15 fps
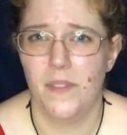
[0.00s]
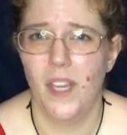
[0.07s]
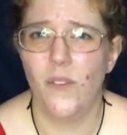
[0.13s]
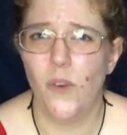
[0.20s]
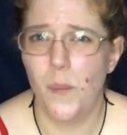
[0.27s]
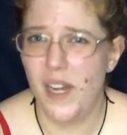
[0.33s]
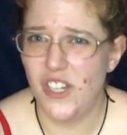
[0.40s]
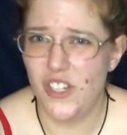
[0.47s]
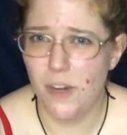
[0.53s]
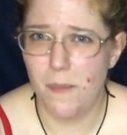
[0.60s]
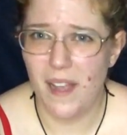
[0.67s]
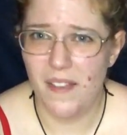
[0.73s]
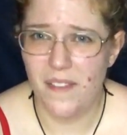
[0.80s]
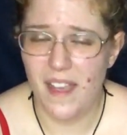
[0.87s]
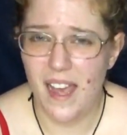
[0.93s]
information
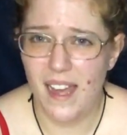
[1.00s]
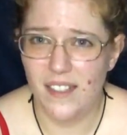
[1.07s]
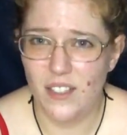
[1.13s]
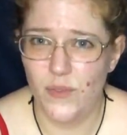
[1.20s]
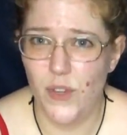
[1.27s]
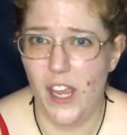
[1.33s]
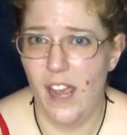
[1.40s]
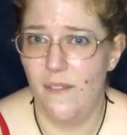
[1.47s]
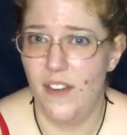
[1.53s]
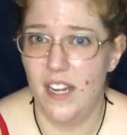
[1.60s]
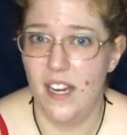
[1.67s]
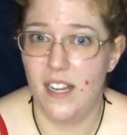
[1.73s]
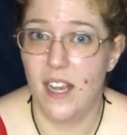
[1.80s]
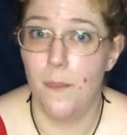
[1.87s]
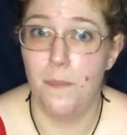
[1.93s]
about that, if you have
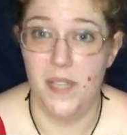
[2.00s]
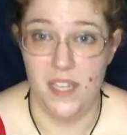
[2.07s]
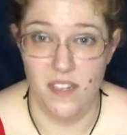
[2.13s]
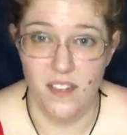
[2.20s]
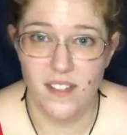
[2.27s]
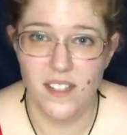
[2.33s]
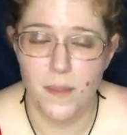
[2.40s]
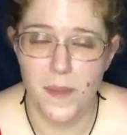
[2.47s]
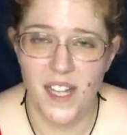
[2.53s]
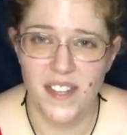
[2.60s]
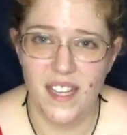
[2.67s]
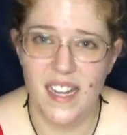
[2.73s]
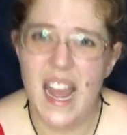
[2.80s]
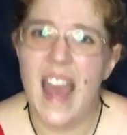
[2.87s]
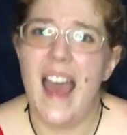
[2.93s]
any opinions
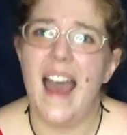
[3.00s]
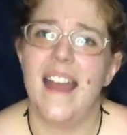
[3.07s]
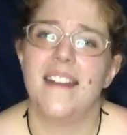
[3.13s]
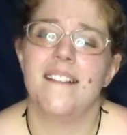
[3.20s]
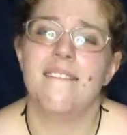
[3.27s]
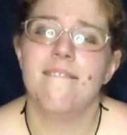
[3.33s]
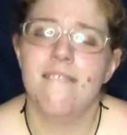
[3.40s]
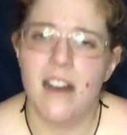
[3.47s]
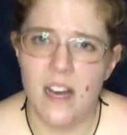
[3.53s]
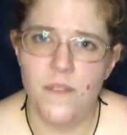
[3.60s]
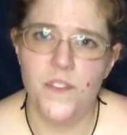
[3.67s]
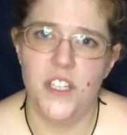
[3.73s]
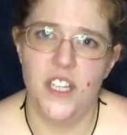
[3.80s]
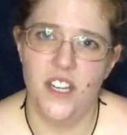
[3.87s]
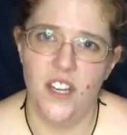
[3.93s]
about that, I'd
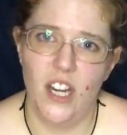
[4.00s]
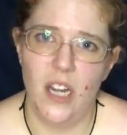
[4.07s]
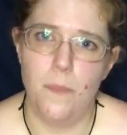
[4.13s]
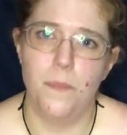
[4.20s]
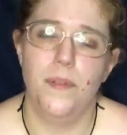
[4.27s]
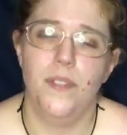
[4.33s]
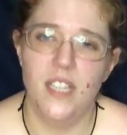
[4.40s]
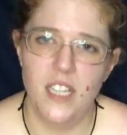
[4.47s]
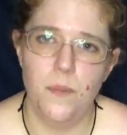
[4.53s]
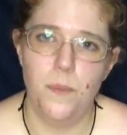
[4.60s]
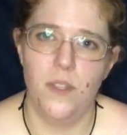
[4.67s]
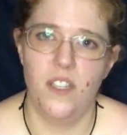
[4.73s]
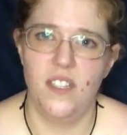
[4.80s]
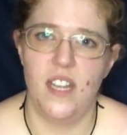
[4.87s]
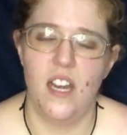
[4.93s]
love to hear it. Please
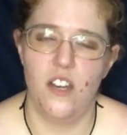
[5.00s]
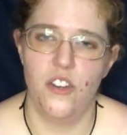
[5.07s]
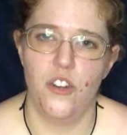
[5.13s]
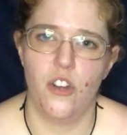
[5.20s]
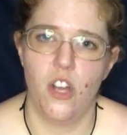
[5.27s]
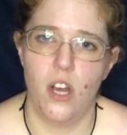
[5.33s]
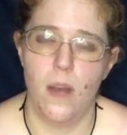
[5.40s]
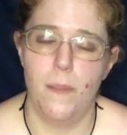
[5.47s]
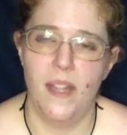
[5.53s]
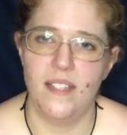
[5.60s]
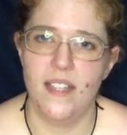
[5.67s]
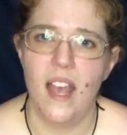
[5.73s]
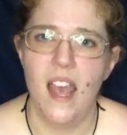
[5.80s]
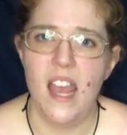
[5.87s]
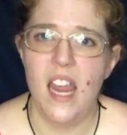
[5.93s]
put it down in your
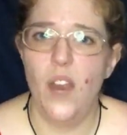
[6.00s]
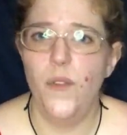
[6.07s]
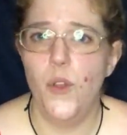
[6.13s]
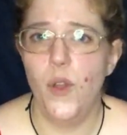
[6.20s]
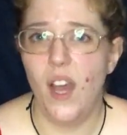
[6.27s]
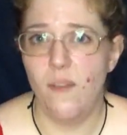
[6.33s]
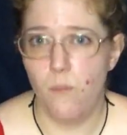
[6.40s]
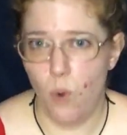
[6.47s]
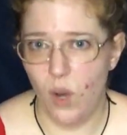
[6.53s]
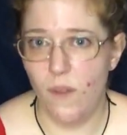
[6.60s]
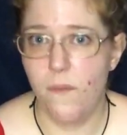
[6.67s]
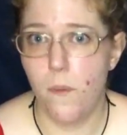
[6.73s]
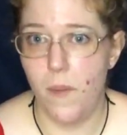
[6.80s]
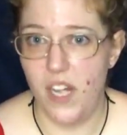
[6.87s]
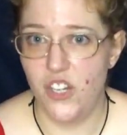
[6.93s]
comments. If you have more
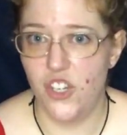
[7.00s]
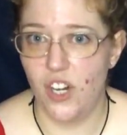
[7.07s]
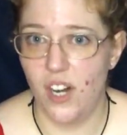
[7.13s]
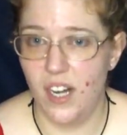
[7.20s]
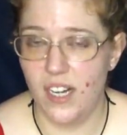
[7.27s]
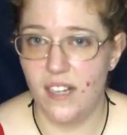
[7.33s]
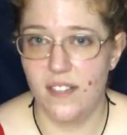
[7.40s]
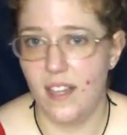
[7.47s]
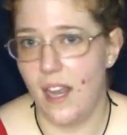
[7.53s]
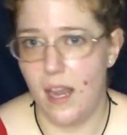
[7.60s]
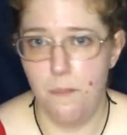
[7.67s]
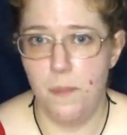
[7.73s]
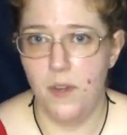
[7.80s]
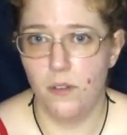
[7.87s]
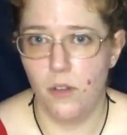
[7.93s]
information on it, because
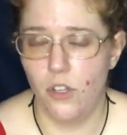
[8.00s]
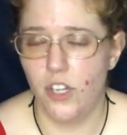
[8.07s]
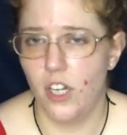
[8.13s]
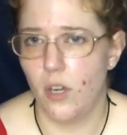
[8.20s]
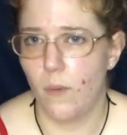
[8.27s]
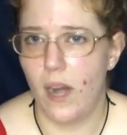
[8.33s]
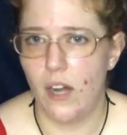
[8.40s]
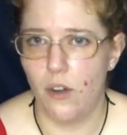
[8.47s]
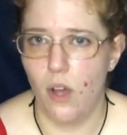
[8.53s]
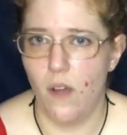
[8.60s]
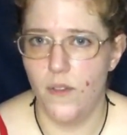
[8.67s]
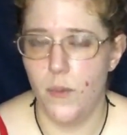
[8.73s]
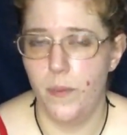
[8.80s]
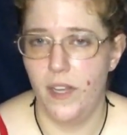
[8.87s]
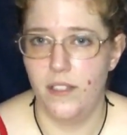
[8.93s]
I've been looking around
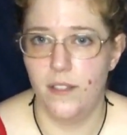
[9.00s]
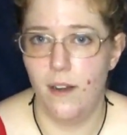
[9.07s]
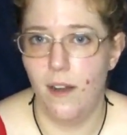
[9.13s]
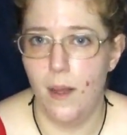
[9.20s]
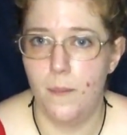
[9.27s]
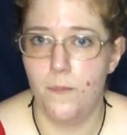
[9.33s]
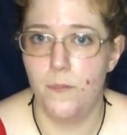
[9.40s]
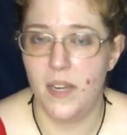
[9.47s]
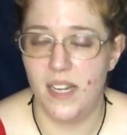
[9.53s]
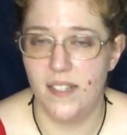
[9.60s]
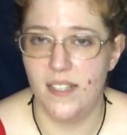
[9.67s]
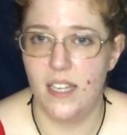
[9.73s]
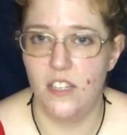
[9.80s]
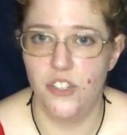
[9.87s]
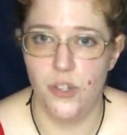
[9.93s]
all over the place and all I'm
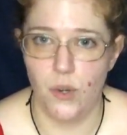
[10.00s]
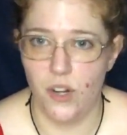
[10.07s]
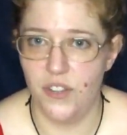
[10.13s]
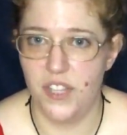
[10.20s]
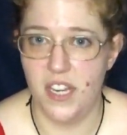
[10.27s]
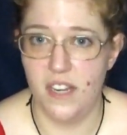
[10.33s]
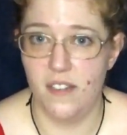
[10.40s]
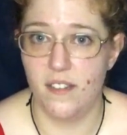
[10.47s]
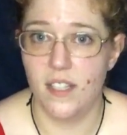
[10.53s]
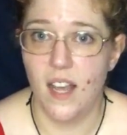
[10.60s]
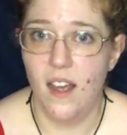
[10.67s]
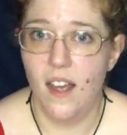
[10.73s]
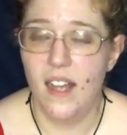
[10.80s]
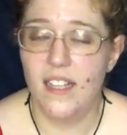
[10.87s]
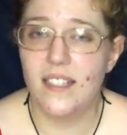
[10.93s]
being sent to are these
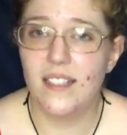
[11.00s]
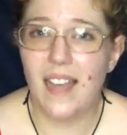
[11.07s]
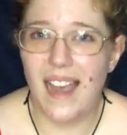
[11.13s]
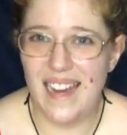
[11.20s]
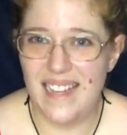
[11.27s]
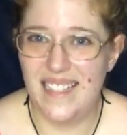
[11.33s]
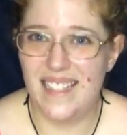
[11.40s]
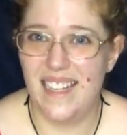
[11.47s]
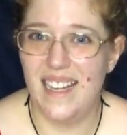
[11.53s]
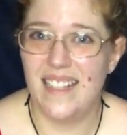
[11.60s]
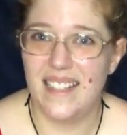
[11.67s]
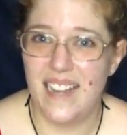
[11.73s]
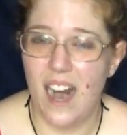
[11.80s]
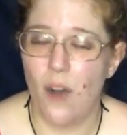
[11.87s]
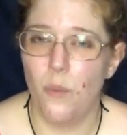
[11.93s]
sites, and
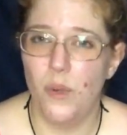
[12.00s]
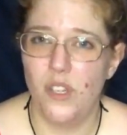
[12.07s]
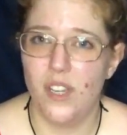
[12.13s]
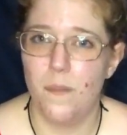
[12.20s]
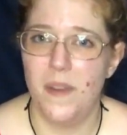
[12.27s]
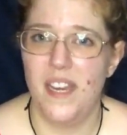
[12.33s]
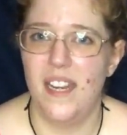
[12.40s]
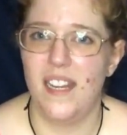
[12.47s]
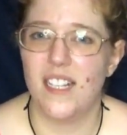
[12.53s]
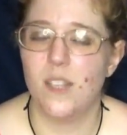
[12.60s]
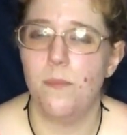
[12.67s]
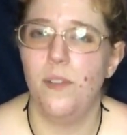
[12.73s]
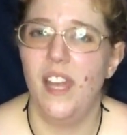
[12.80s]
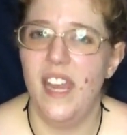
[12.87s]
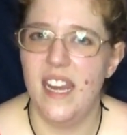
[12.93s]
it's not really being
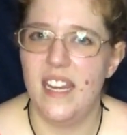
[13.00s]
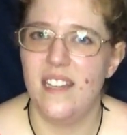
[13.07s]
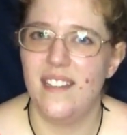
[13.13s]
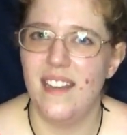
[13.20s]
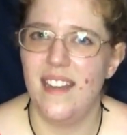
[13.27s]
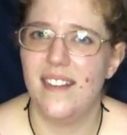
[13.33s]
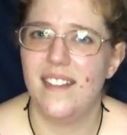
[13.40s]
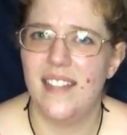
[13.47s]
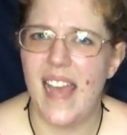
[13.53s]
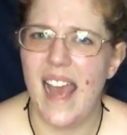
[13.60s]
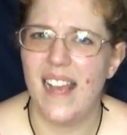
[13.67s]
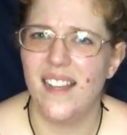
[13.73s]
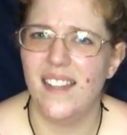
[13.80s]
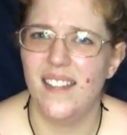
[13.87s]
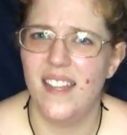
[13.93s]
explained
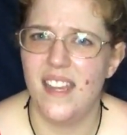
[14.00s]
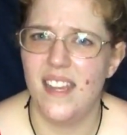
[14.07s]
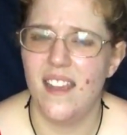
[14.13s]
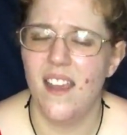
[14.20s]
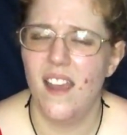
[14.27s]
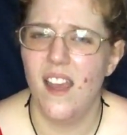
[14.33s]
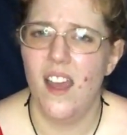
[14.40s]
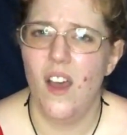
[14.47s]
exactly